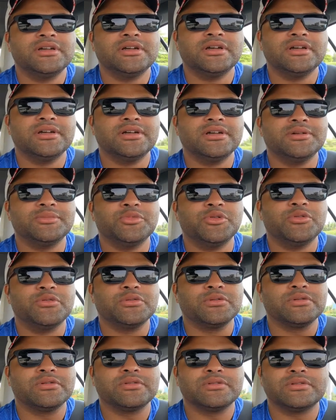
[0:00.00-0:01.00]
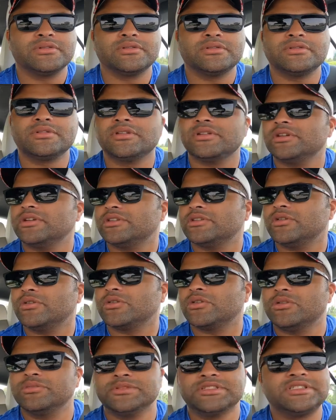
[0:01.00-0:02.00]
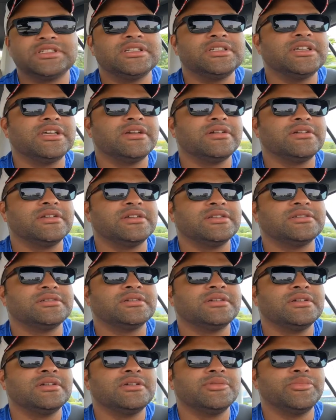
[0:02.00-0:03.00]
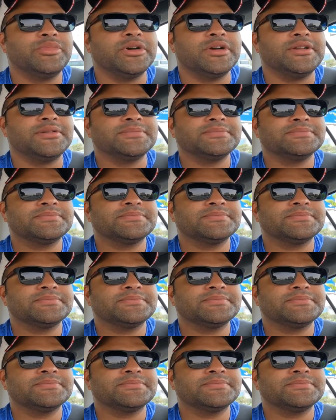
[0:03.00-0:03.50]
or the Oklahoma City area. But